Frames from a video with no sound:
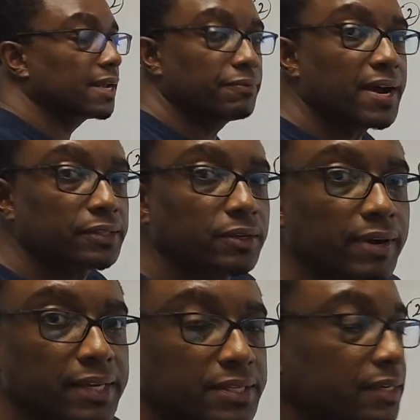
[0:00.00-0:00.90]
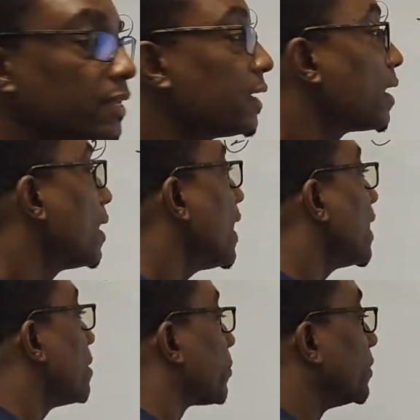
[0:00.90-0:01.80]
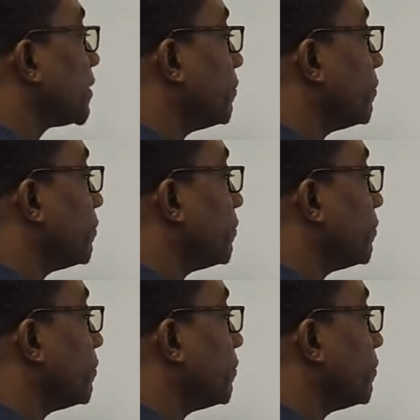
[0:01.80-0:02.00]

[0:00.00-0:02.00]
I factorize it. I am going to